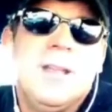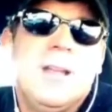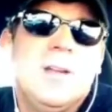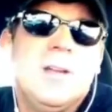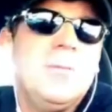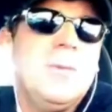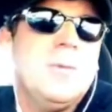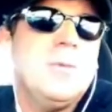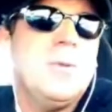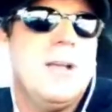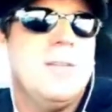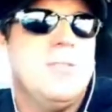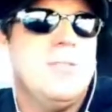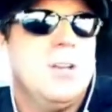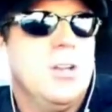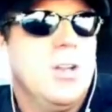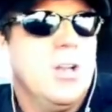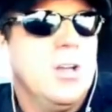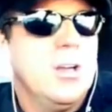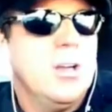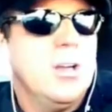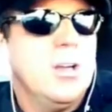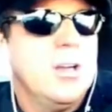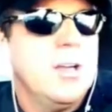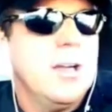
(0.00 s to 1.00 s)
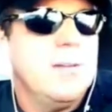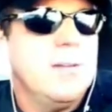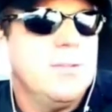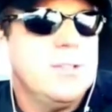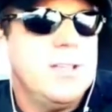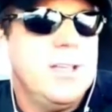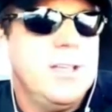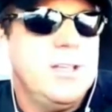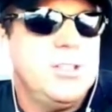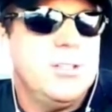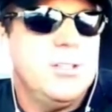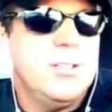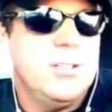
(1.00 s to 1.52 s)
I remember having long
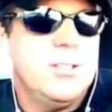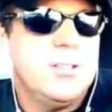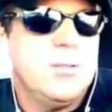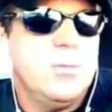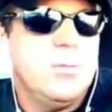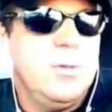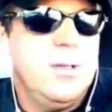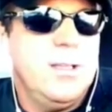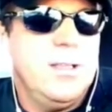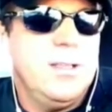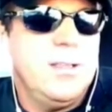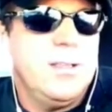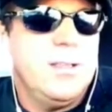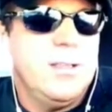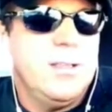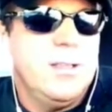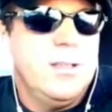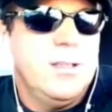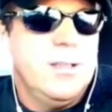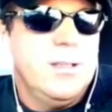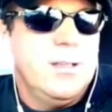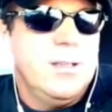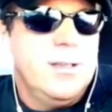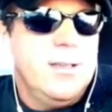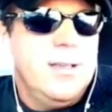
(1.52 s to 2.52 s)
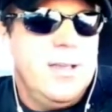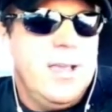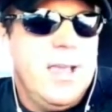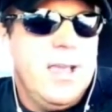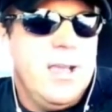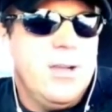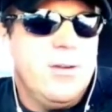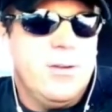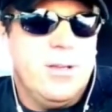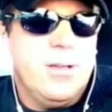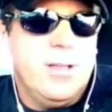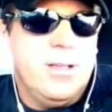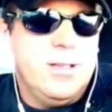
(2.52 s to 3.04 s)
conversations with
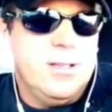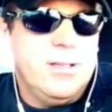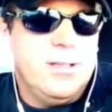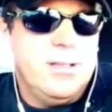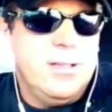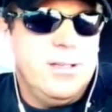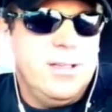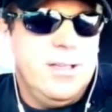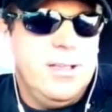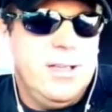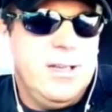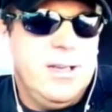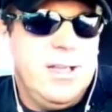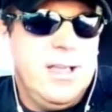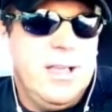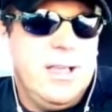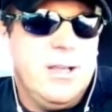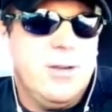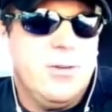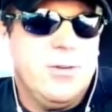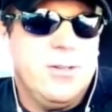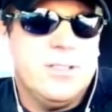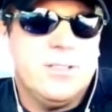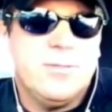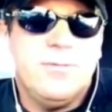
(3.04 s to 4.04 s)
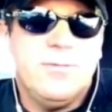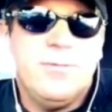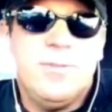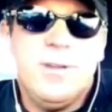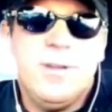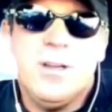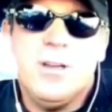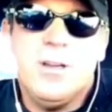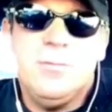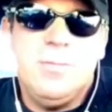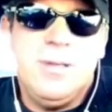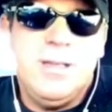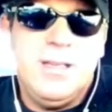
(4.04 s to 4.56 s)
Aaron, and Aaron is
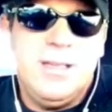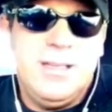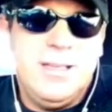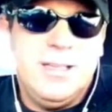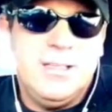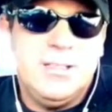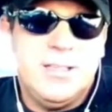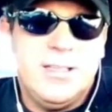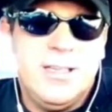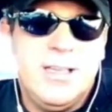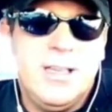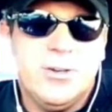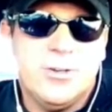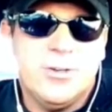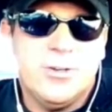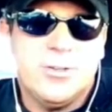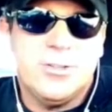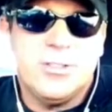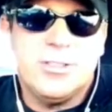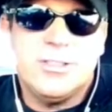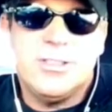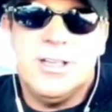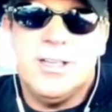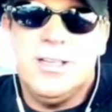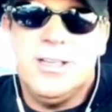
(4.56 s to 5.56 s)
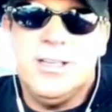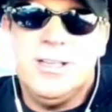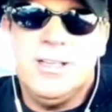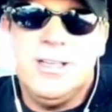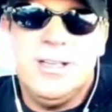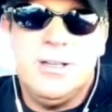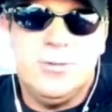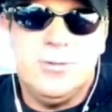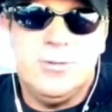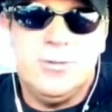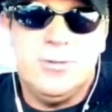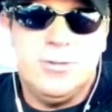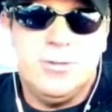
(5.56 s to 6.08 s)
very big into character study,
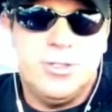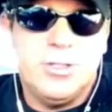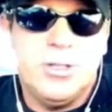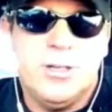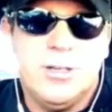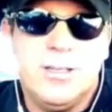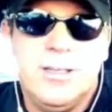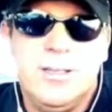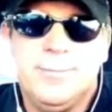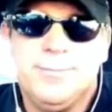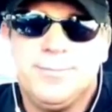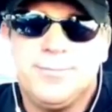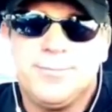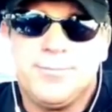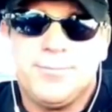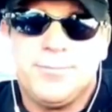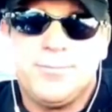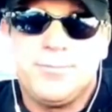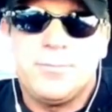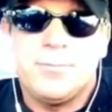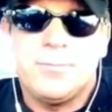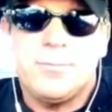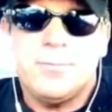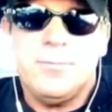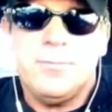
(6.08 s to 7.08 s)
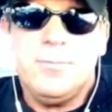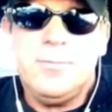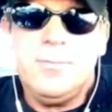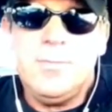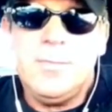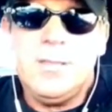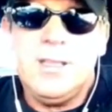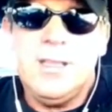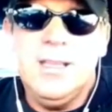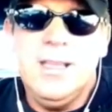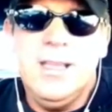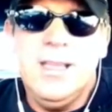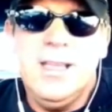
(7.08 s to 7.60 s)
Aaron Chalky.
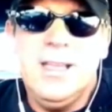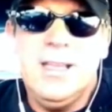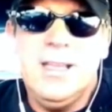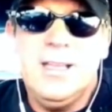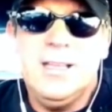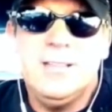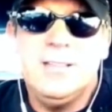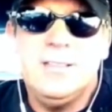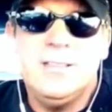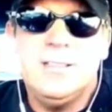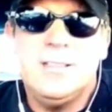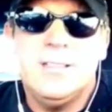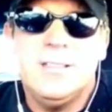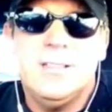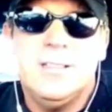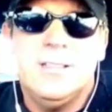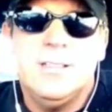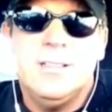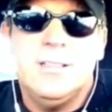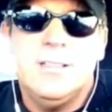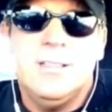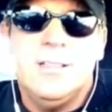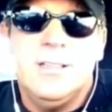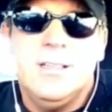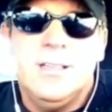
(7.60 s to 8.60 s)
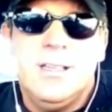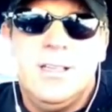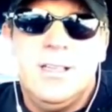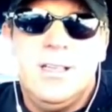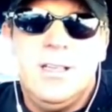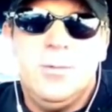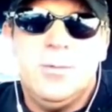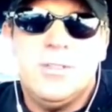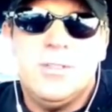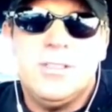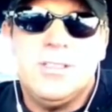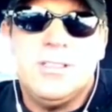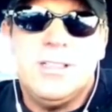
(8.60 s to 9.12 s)
And
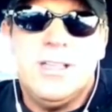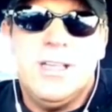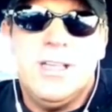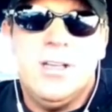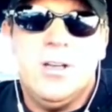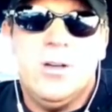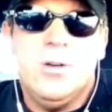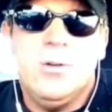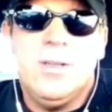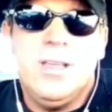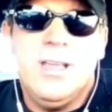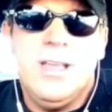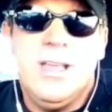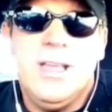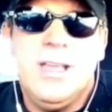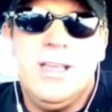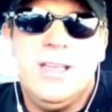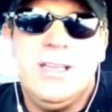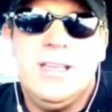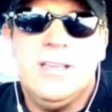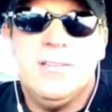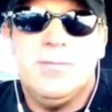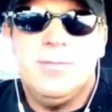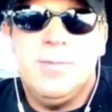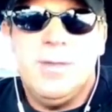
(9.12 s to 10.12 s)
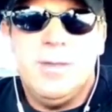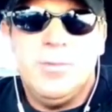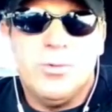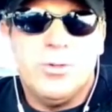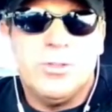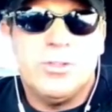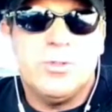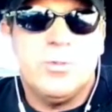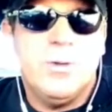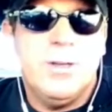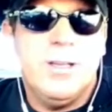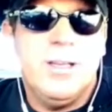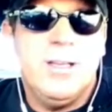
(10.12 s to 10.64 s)
he would say, okay, give me
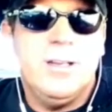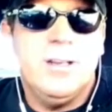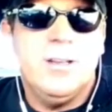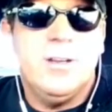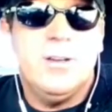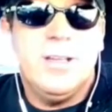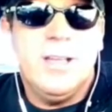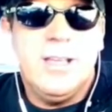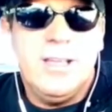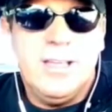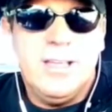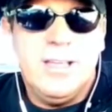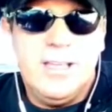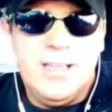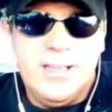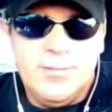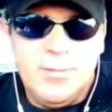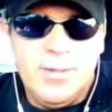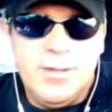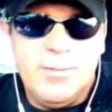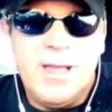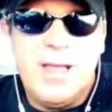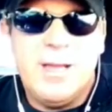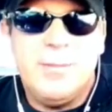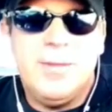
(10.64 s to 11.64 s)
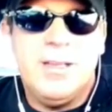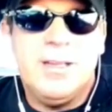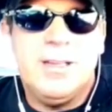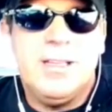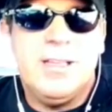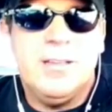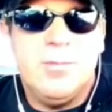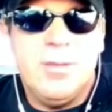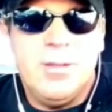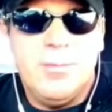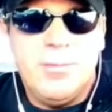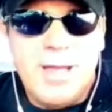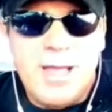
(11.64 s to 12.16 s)
Bruce Wayne. Okay, give me Batman.
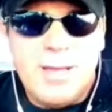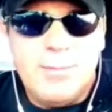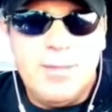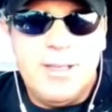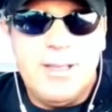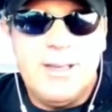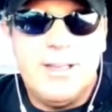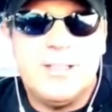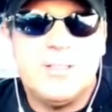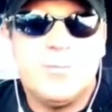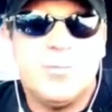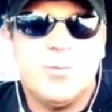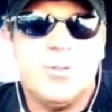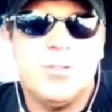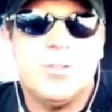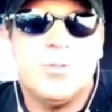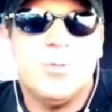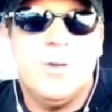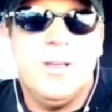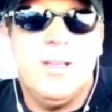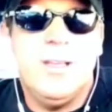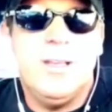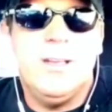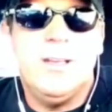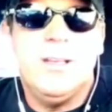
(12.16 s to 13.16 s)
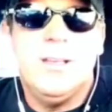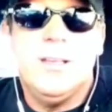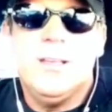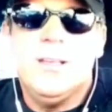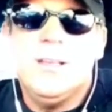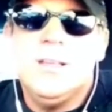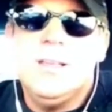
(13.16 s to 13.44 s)
Give me Batman as Bruce Wayne.